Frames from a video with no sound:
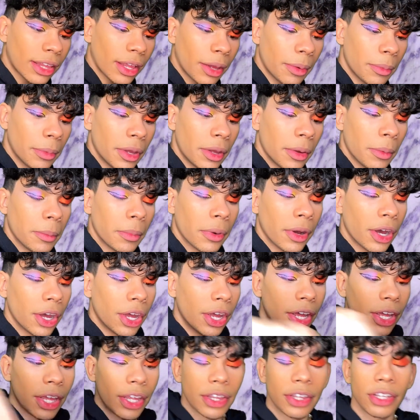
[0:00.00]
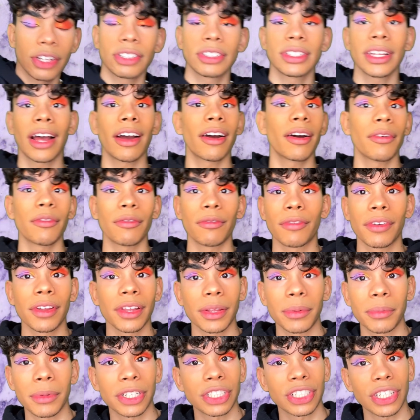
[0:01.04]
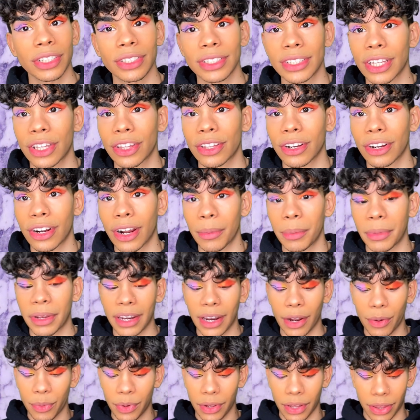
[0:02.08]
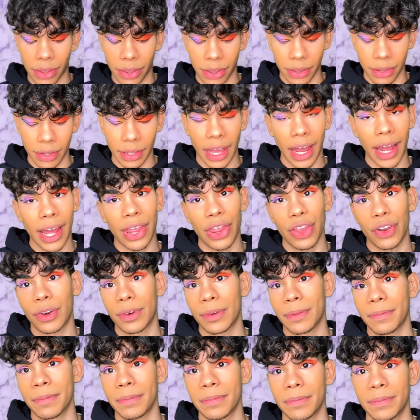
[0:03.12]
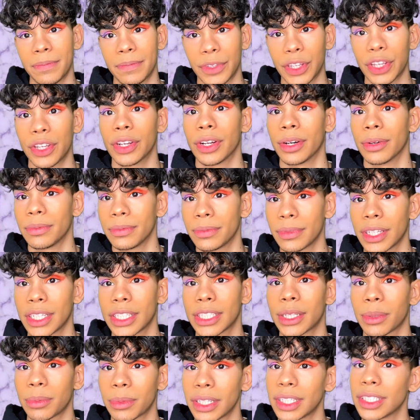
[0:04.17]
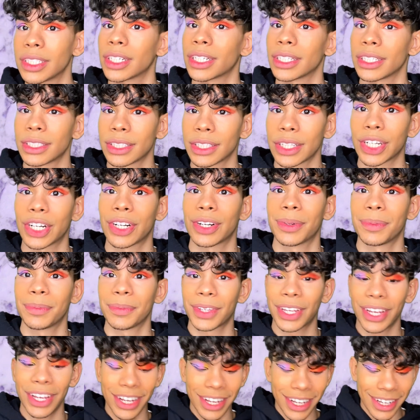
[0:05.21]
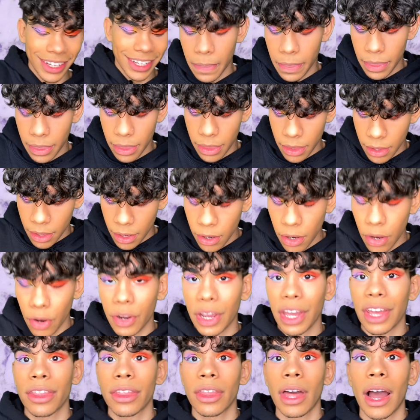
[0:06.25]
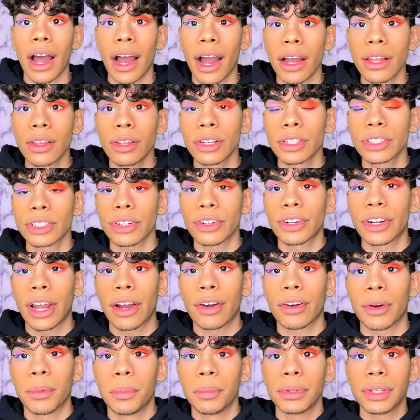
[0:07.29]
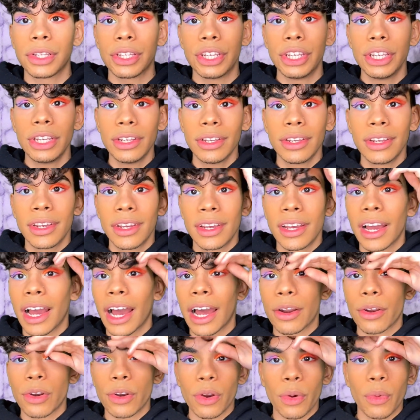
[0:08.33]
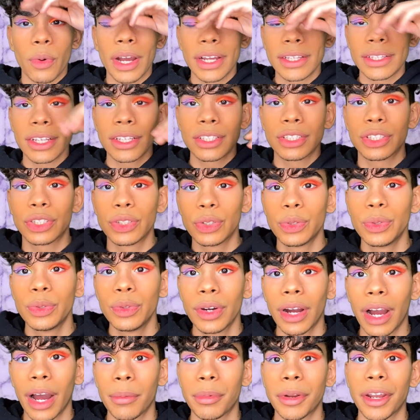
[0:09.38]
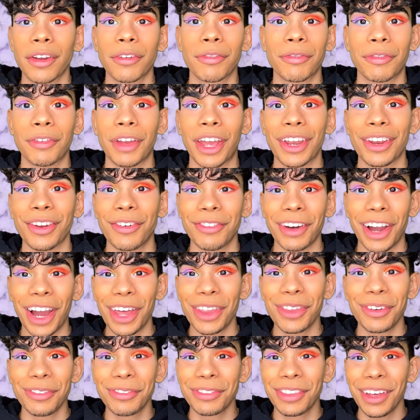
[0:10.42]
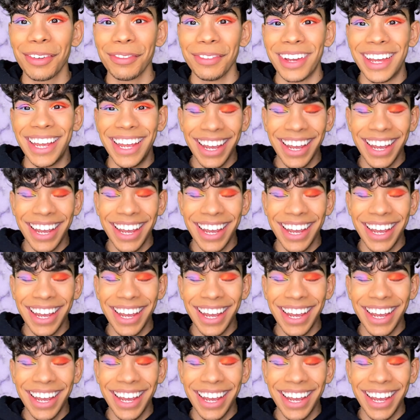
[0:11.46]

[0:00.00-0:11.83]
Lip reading: them, but there's not really much else that they're coming out with either. You know, something to consider. Okay, the eyelids are now complete. I don't know why I did two. I'm not a fan of either of them.